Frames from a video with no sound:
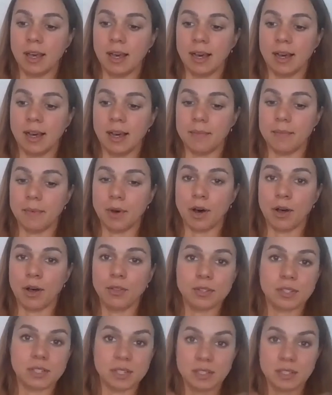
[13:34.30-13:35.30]
um, all
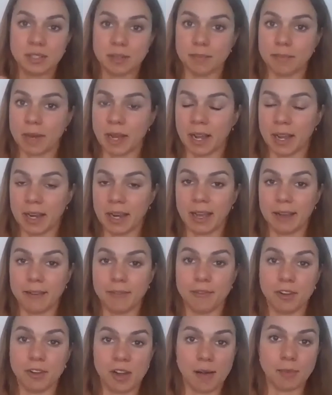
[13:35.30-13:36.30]
those things combined, I
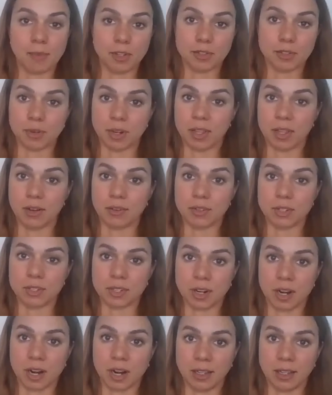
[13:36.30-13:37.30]
had phenomenal strength
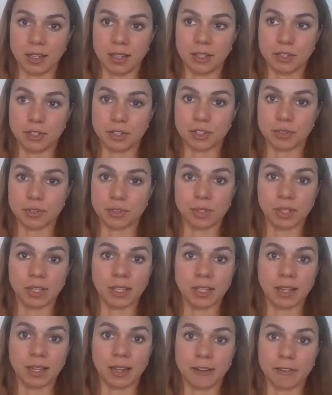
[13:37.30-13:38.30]
coaches in college, just
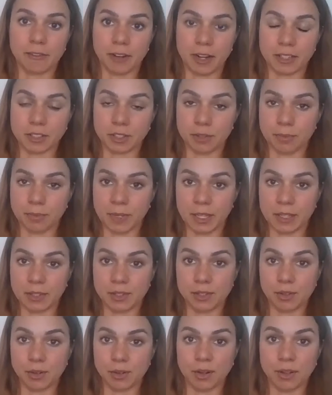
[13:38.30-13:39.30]
really like fostered me
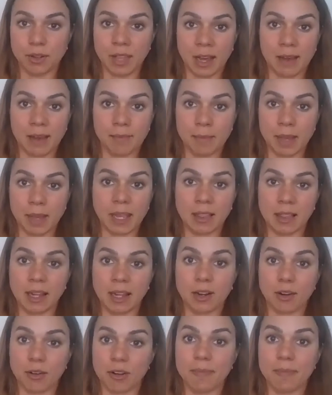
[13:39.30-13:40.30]
into that, making
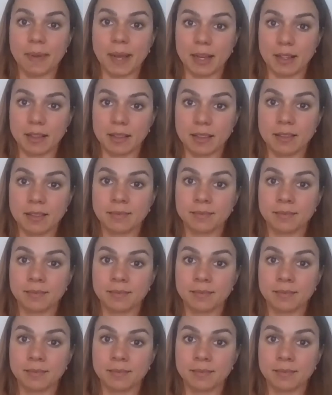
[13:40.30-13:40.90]
that a career path.